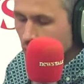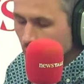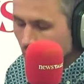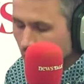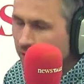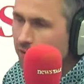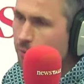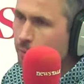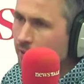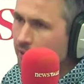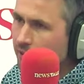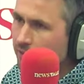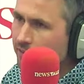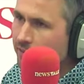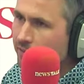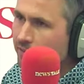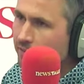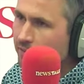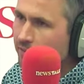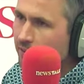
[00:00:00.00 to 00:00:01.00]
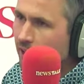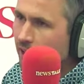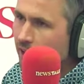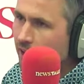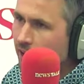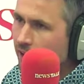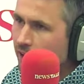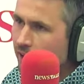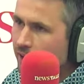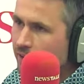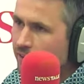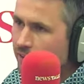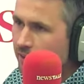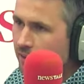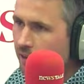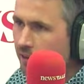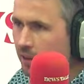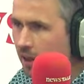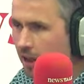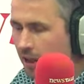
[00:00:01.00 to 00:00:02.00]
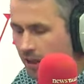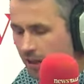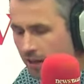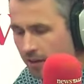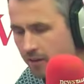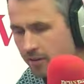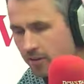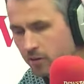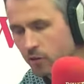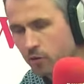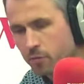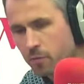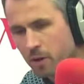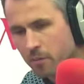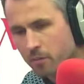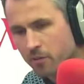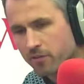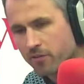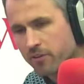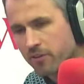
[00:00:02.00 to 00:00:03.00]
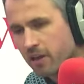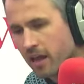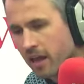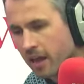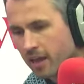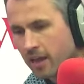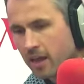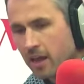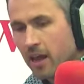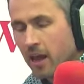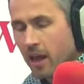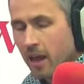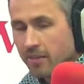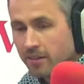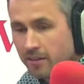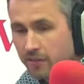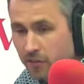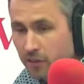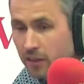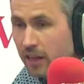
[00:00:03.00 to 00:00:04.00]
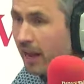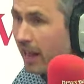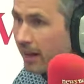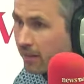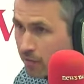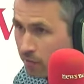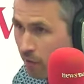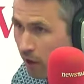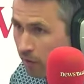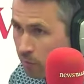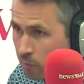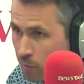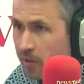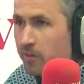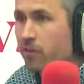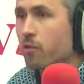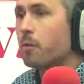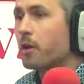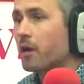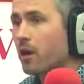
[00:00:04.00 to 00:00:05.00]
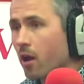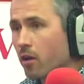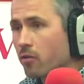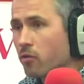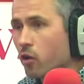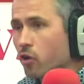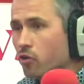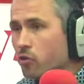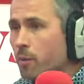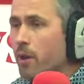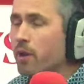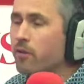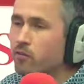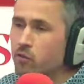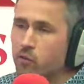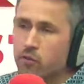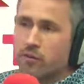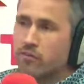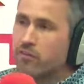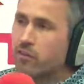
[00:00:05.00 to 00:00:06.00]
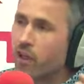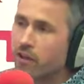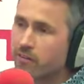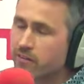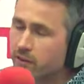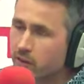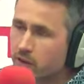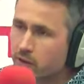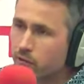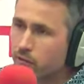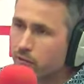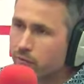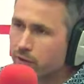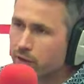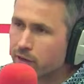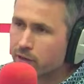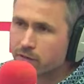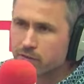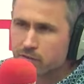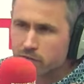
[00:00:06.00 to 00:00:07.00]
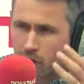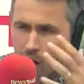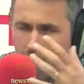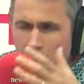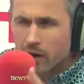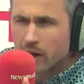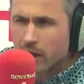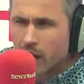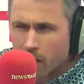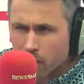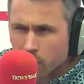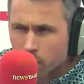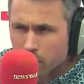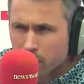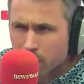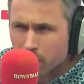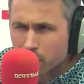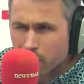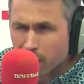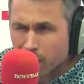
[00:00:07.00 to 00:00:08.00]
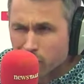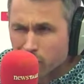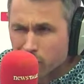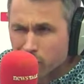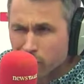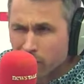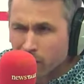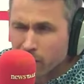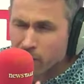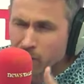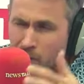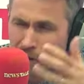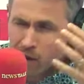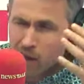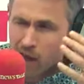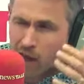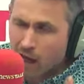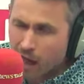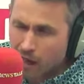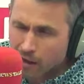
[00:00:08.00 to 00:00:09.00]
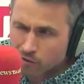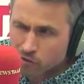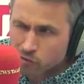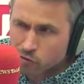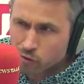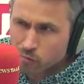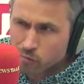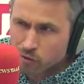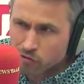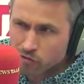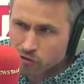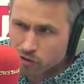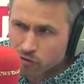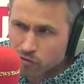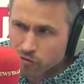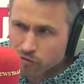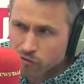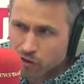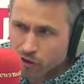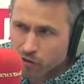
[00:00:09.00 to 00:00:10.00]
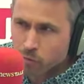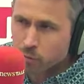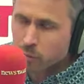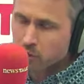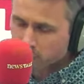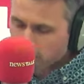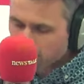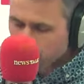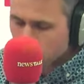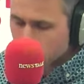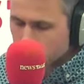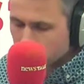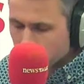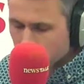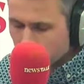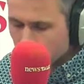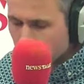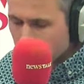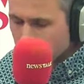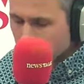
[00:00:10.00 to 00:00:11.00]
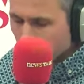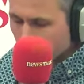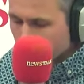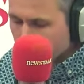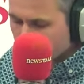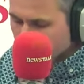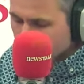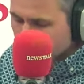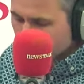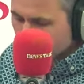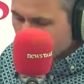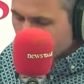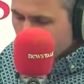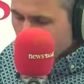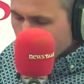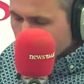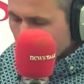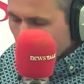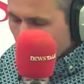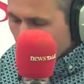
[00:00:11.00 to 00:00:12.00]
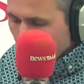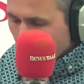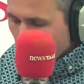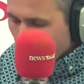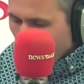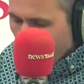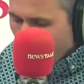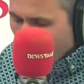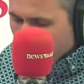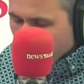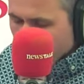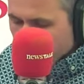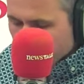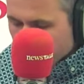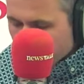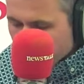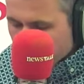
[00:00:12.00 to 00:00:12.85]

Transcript: hospitals in the newspapers today? These are the elective hospitals that have been long talked about. So the sites kind of revealed Connolly Hospital in Blanchardstown and Crumlin Children's Hospital that will be repurposed. So what